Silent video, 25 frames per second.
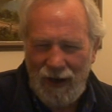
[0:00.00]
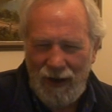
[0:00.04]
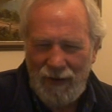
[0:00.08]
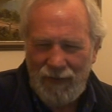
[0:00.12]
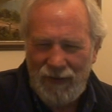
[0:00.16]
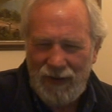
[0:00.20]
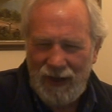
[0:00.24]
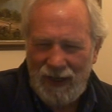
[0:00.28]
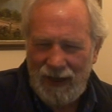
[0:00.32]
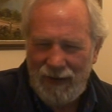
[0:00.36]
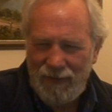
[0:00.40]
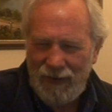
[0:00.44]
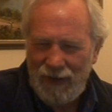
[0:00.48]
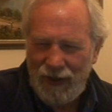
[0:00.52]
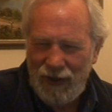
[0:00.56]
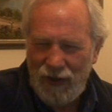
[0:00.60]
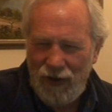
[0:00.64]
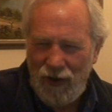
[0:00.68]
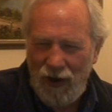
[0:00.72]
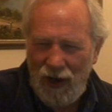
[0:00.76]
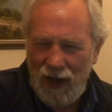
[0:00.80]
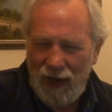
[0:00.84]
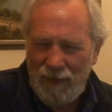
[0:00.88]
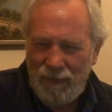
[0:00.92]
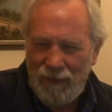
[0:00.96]
of the living
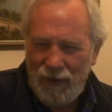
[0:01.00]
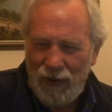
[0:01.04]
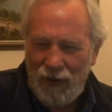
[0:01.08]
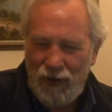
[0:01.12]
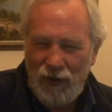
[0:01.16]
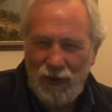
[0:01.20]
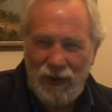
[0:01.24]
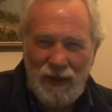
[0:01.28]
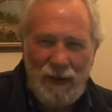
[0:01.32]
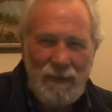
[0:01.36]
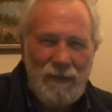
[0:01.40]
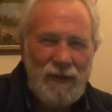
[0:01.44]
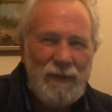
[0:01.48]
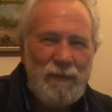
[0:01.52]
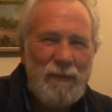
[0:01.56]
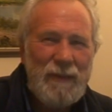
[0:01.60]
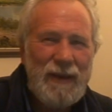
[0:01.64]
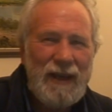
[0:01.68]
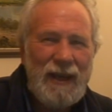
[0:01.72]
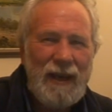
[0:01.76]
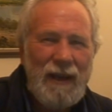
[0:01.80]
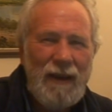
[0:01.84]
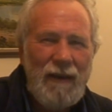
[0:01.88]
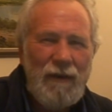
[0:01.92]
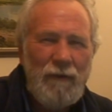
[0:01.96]
God because I'm
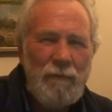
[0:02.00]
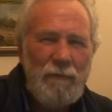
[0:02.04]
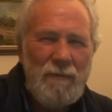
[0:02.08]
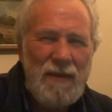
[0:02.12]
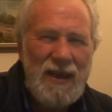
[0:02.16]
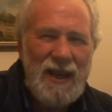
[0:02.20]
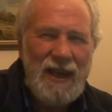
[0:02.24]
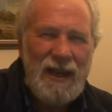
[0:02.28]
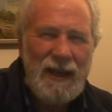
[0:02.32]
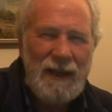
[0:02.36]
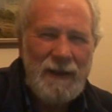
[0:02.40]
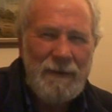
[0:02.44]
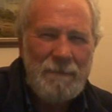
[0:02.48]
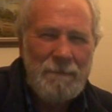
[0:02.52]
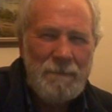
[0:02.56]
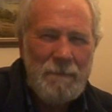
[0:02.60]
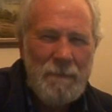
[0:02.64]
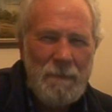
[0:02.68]
speaking of me.